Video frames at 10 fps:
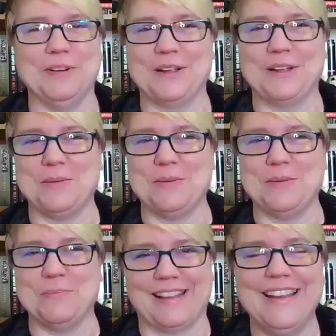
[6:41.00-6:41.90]
it back,
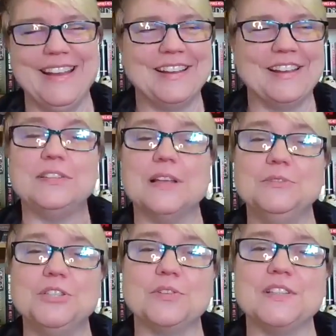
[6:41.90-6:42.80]
because some
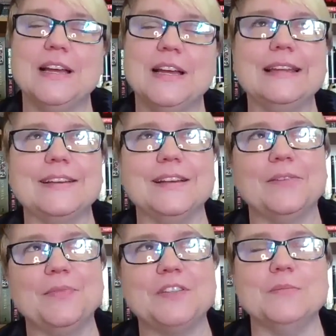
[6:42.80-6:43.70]

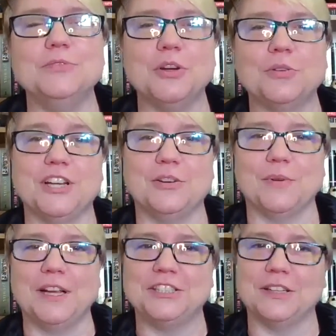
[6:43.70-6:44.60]
jokes
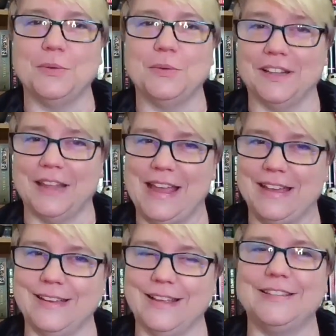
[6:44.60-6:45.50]
generationally wouldn't
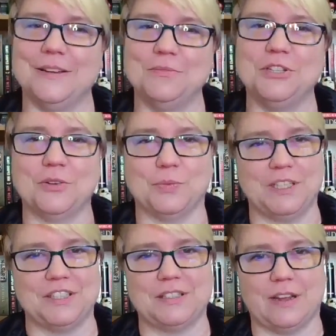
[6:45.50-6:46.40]
land, and some jokes we
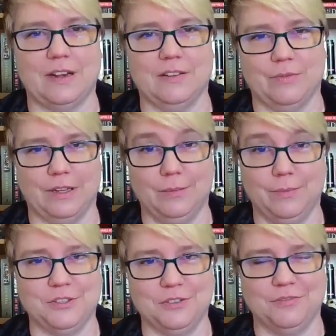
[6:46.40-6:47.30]
just kind of went a little
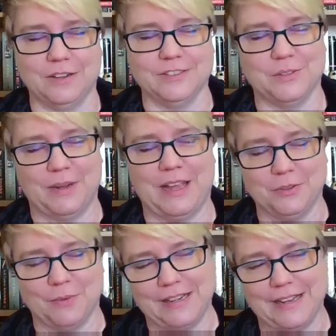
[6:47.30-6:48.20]
bit too far, and so we had to
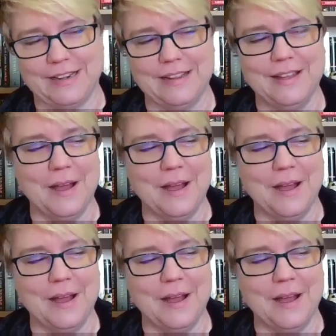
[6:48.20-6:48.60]
rein it in.